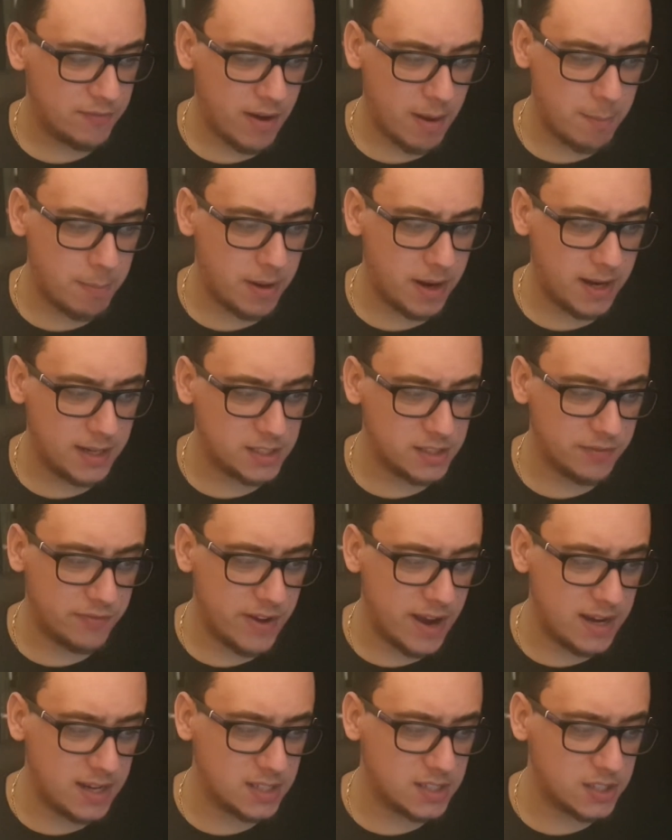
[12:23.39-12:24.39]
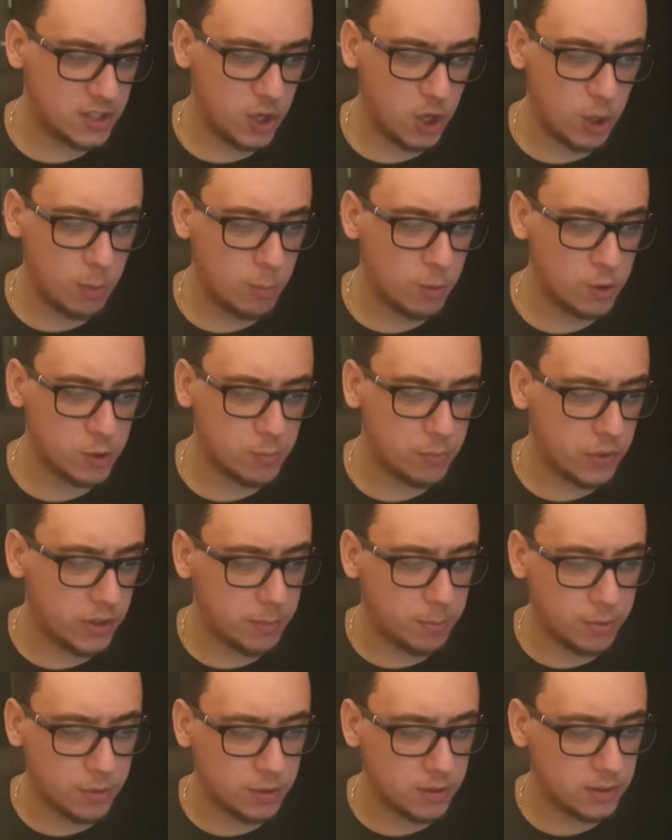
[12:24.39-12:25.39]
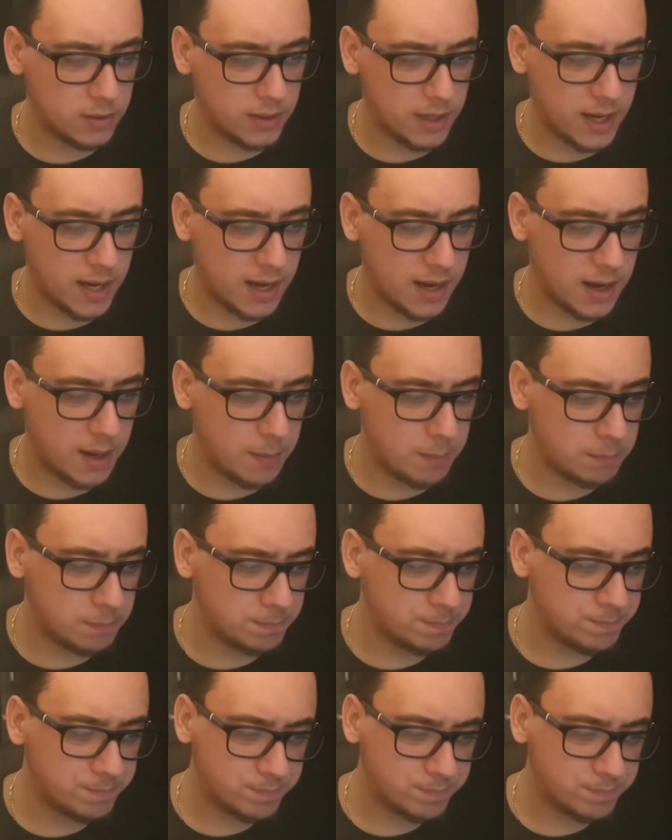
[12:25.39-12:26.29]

Vampires of Venice, The Almost People, I